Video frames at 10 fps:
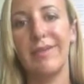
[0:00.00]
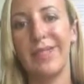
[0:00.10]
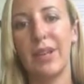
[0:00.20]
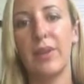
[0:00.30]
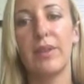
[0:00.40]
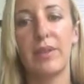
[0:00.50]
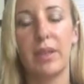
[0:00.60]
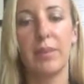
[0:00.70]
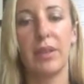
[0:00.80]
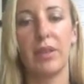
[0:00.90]
it's
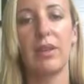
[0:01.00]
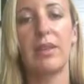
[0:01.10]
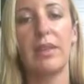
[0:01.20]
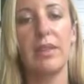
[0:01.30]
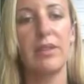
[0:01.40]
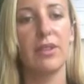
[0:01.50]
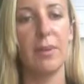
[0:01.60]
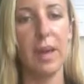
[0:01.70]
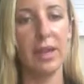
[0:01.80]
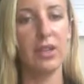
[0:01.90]
going to be a little easier to
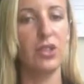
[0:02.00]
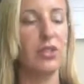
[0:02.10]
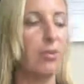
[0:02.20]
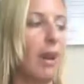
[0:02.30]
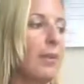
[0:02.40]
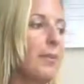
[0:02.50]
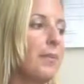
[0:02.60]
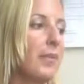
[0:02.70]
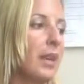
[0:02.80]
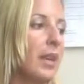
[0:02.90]
manage as well.
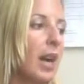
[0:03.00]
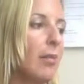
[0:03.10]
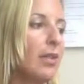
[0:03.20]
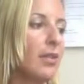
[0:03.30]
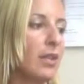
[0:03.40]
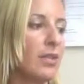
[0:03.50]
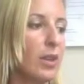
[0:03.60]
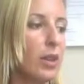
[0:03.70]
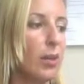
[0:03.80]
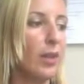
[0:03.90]
As far as the
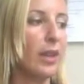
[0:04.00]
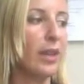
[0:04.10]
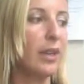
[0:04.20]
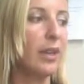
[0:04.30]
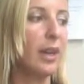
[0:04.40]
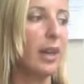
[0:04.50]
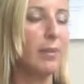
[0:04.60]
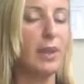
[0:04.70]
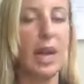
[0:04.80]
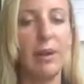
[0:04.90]
clothing,
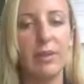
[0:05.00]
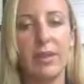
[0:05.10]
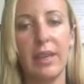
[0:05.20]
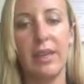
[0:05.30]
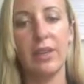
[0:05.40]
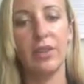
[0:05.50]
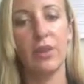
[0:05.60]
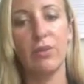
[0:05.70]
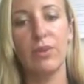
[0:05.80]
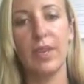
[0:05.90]
I would say here,
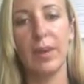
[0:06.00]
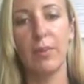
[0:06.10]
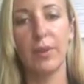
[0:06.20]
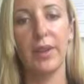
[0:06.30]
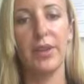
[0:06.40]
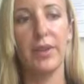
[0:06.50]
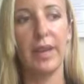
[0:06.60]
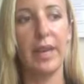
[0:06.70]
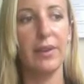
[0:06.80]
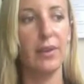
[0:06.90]
don't take more than you can
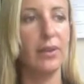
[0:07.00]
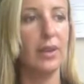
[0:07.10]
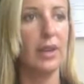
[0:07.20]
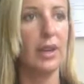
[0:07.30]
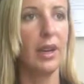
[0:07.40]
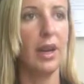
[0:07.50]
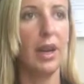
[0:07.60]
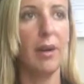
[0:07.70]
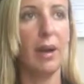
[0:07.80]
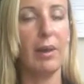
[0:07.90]
handle.
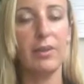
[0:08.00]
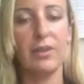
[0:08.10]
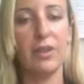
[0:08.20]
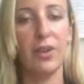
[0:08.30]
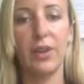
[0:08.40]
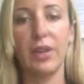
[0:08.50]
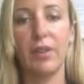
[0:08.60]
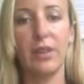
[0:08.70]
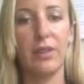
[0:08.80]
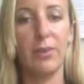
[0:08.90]
I would start turning
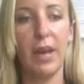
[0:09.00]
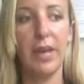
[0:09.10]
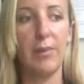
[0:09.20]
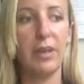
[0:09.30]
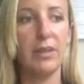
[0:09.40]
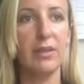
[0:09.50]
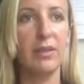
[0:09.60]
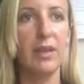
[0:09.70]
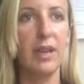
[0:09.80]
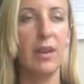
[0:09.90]
things away, because